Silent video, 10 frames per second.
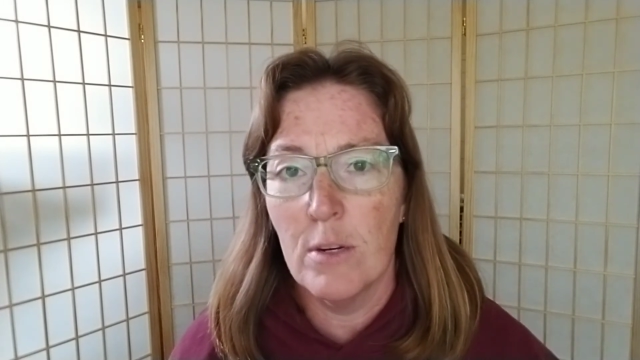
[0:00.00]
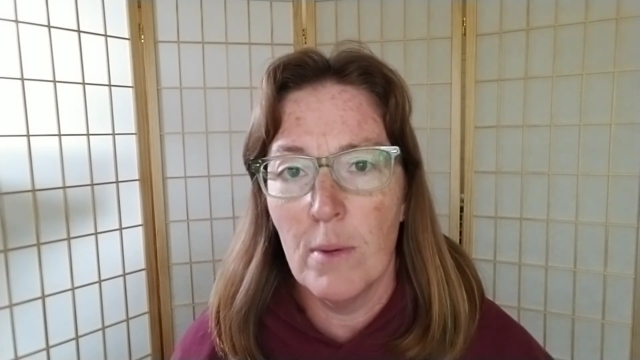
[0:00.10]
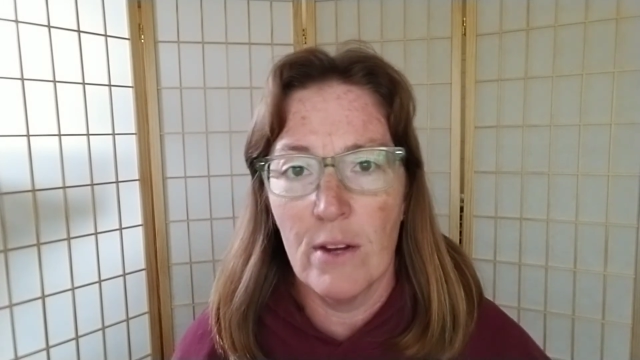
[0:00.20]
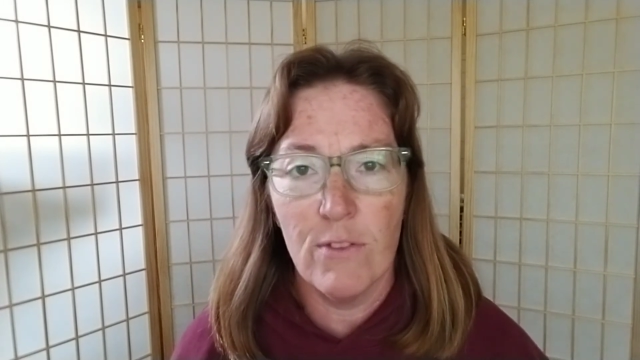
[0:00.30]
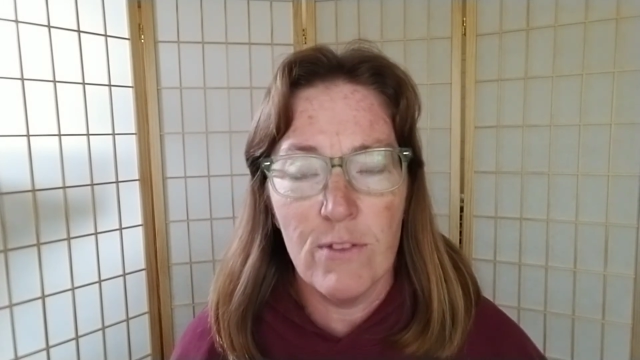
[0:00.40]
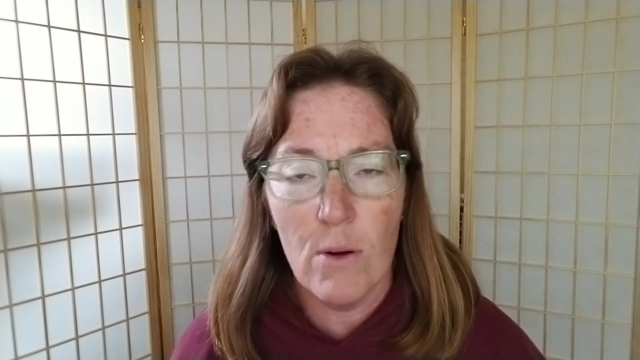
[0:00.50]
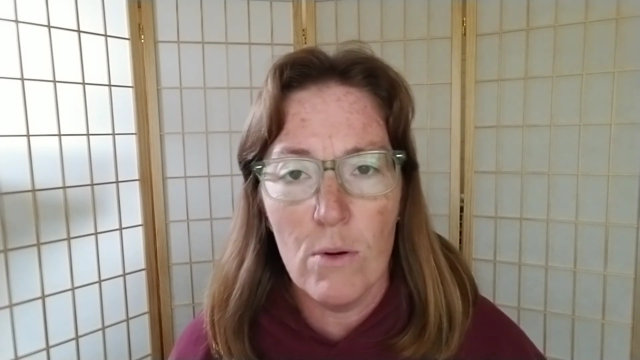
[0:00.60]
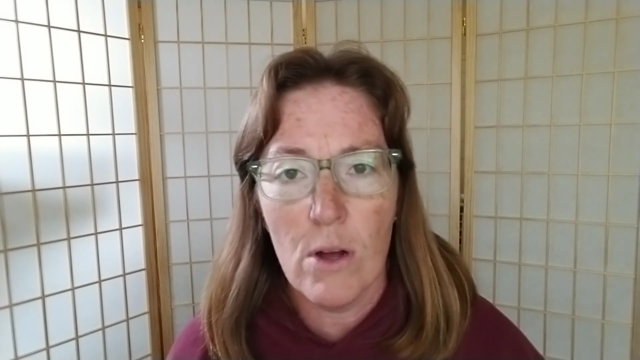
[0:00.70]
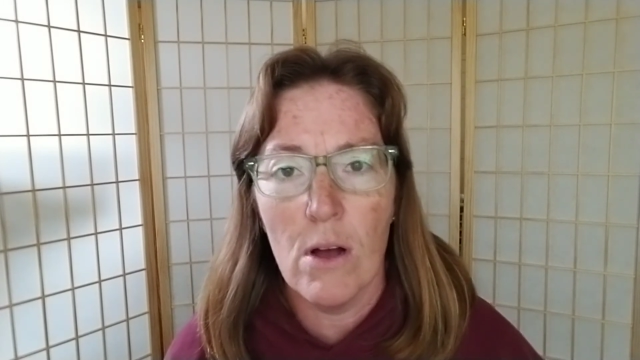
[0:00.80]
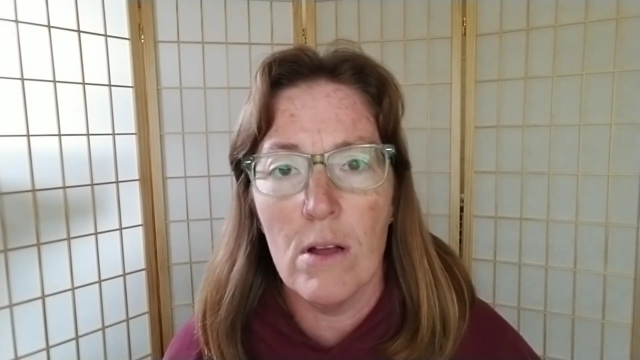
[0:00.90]
to make
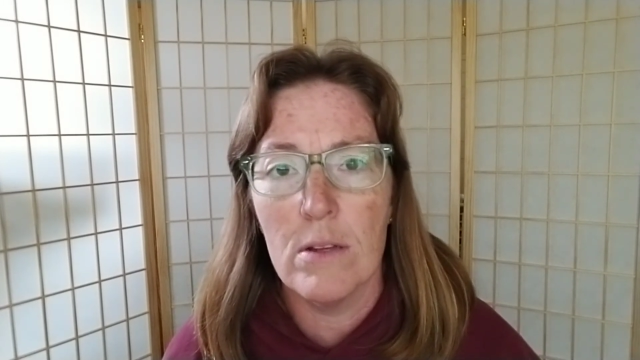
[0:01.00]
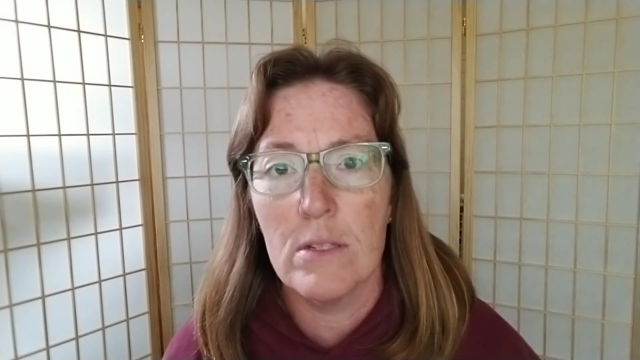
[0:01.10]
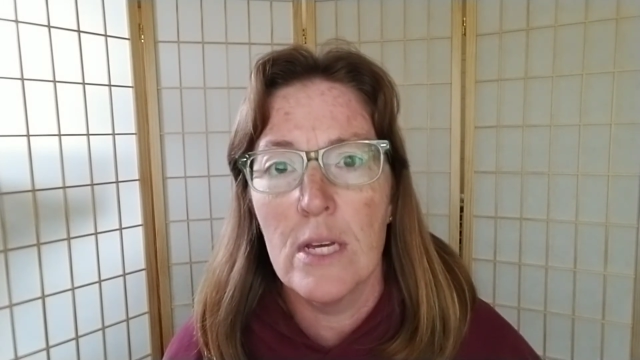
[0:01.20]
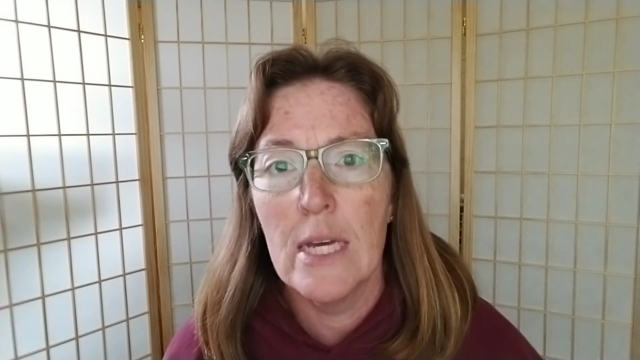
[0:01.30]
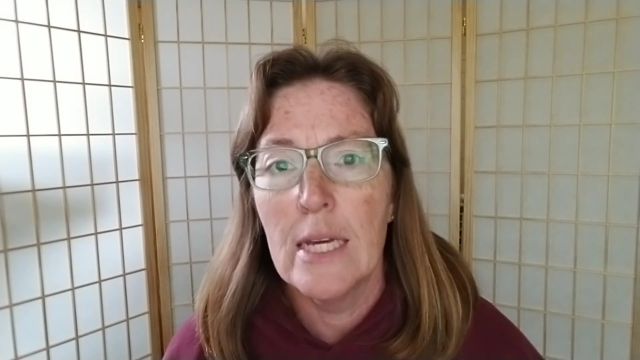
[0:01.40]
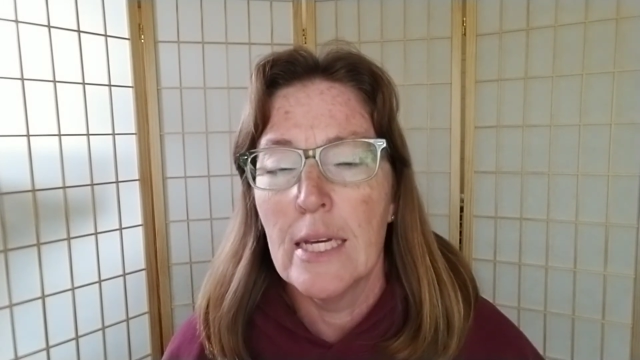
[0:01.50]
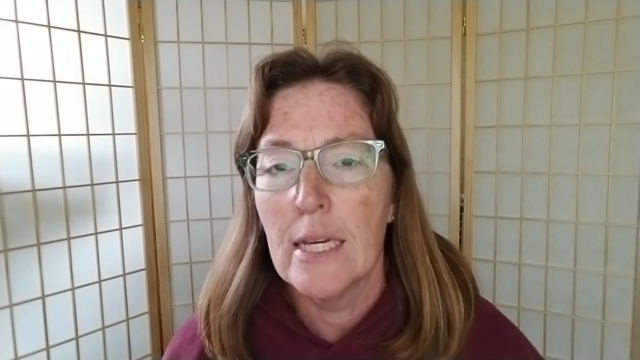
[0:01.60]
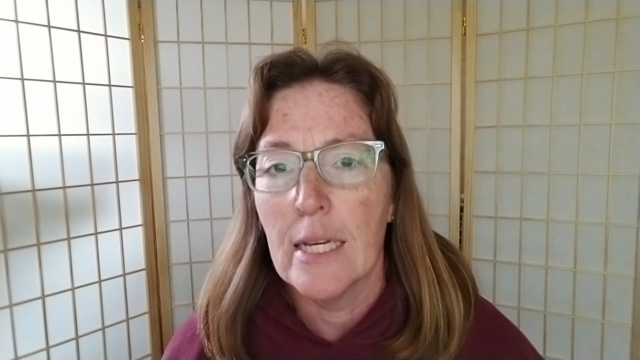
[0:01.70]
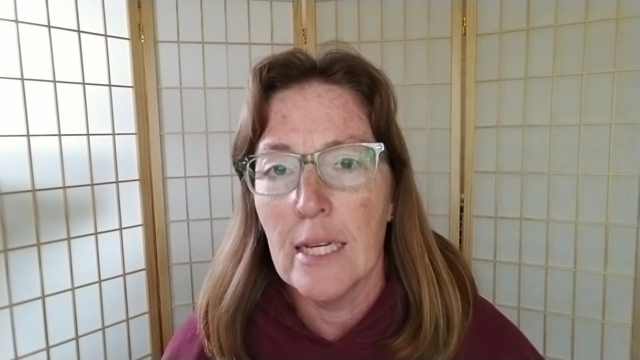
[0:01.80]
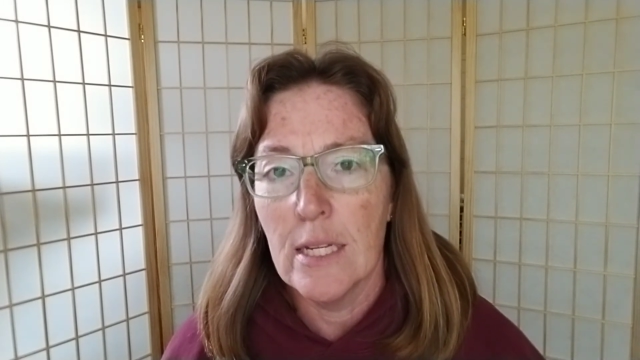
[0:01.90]
phone calls.
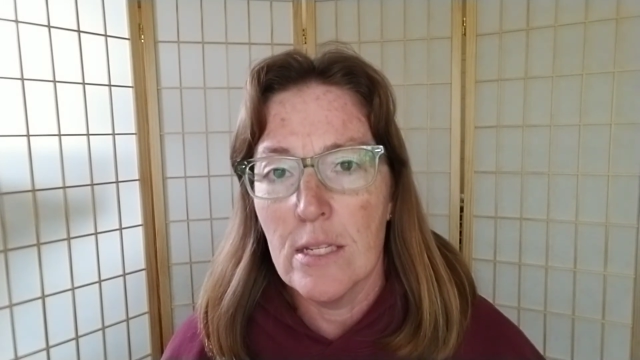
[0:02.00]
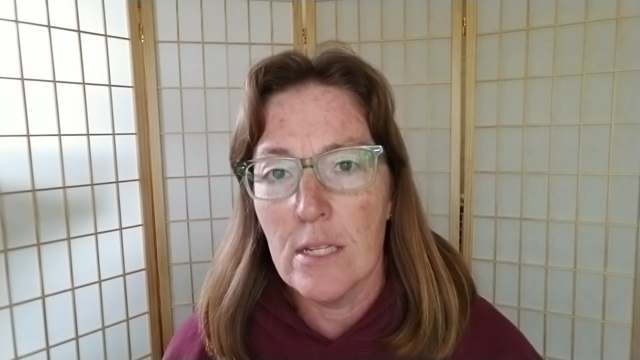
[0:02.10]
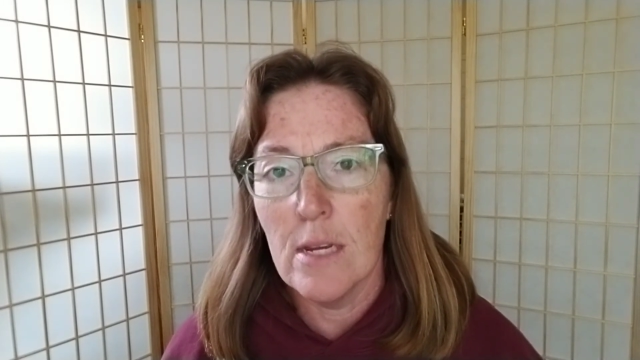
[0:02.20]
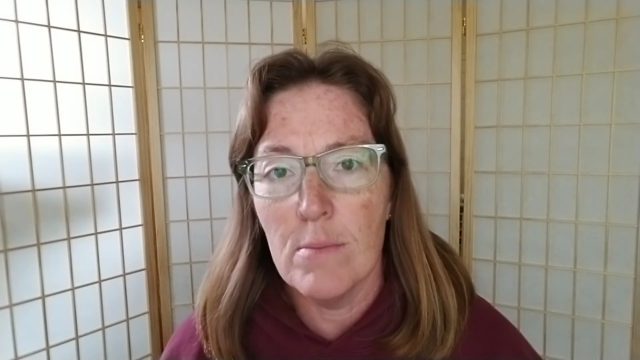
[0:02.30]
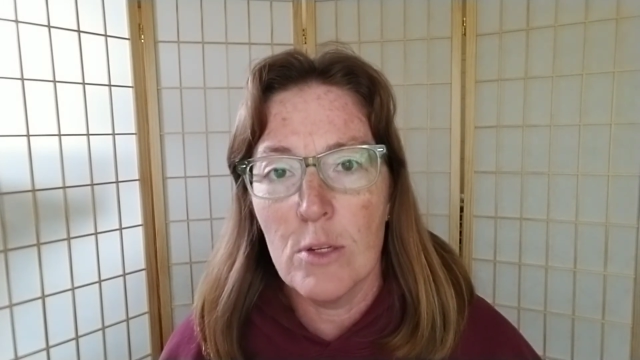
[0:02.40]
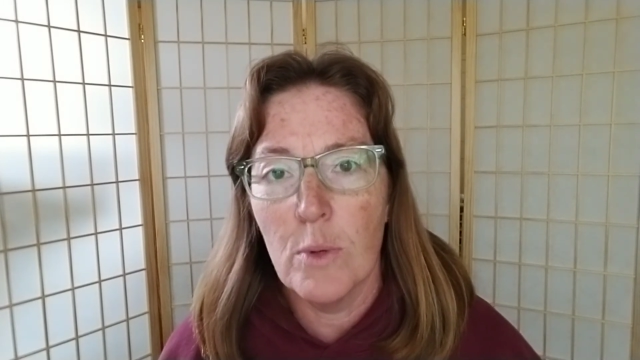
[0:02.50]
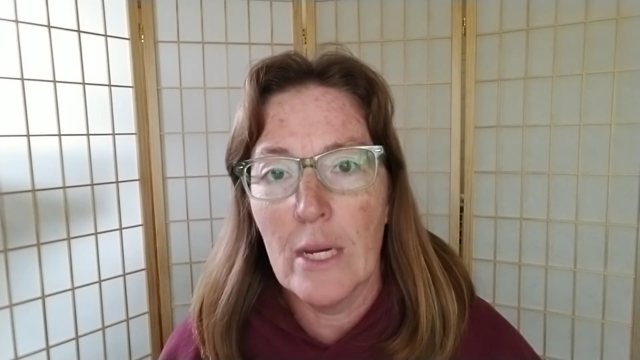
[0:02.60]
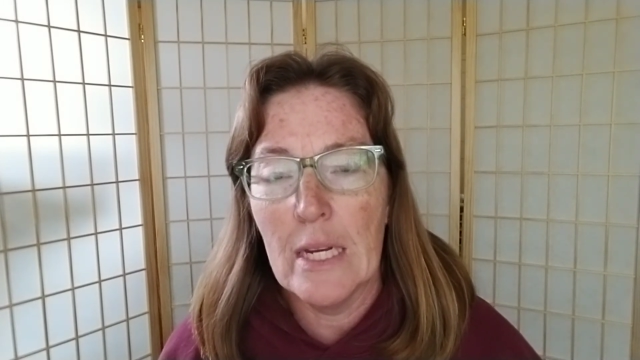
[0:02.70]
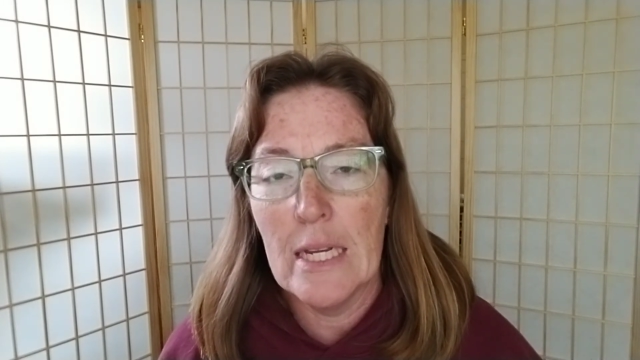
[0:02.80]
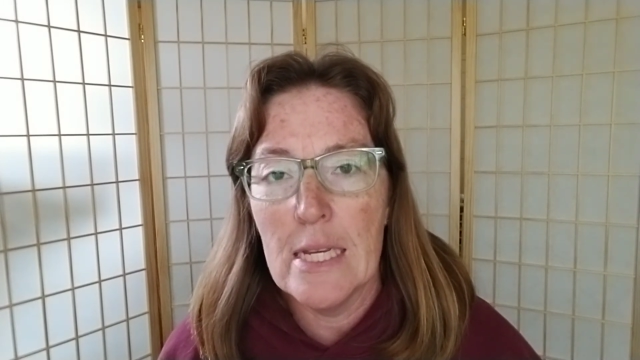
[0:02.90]
It seems
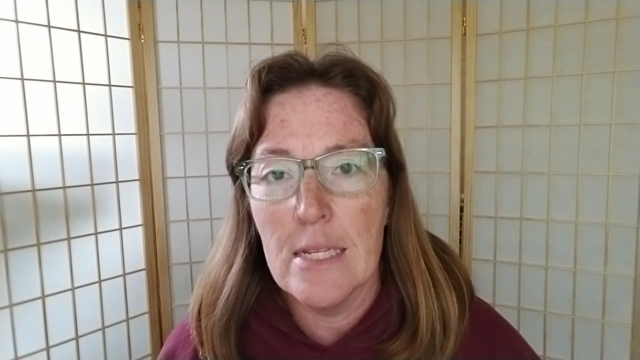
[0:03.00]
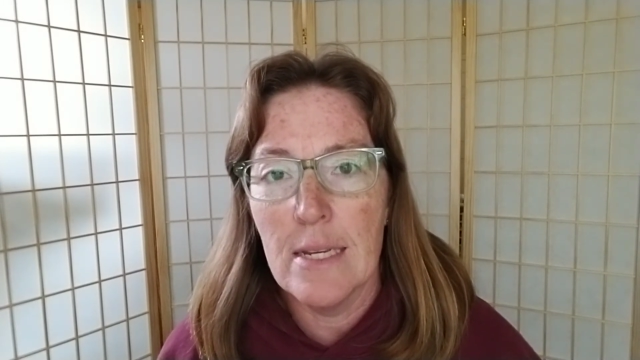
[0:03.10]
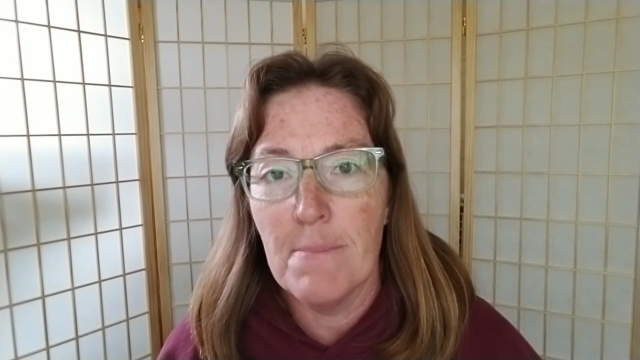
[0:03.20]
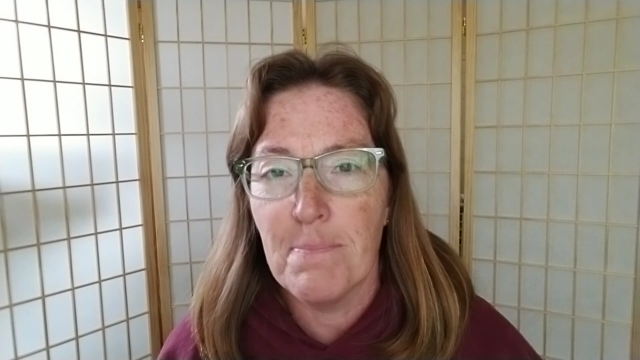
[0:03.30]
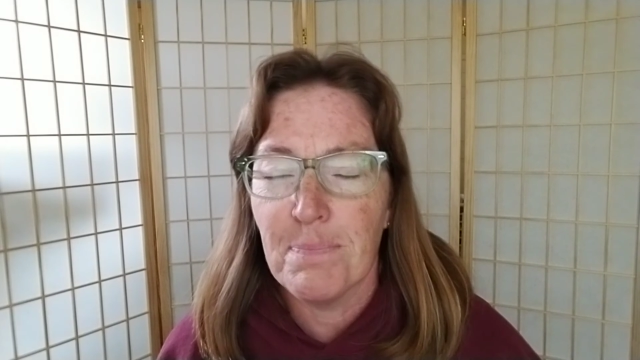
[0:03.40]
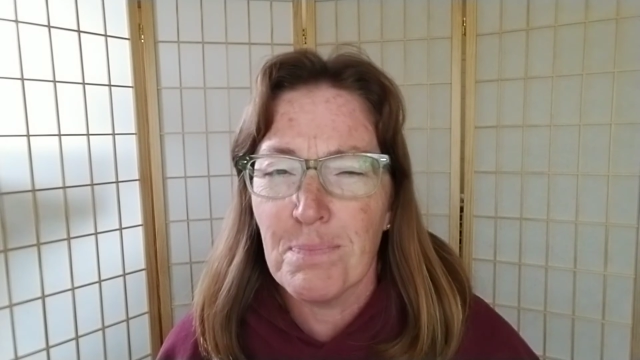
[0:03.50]
quick and easy.